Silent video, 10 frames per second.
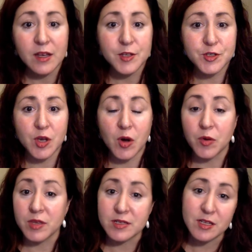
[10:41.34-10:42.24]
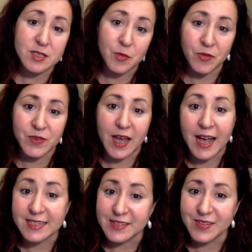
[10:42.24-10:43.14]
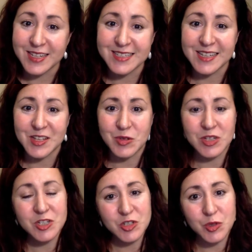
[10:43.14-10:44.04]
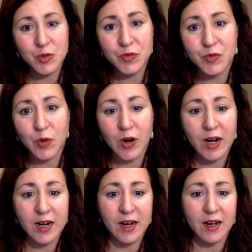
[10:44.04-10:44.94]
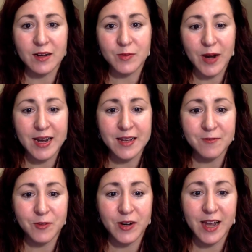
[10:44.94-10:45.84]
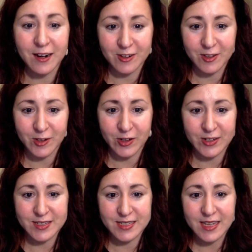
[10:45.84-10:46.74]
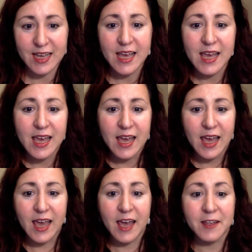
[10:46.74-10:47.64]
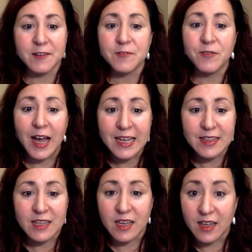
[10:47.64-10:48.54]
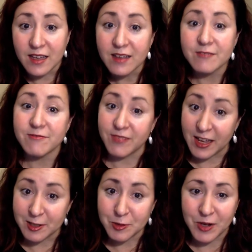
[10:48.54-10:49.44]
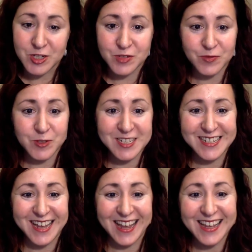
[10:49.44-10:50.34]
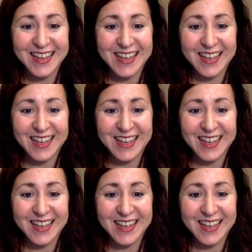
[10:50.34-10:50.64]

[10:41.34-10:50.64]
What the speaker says: So these are some of the activities that you can do for writing for younger learners. And finally, final question for today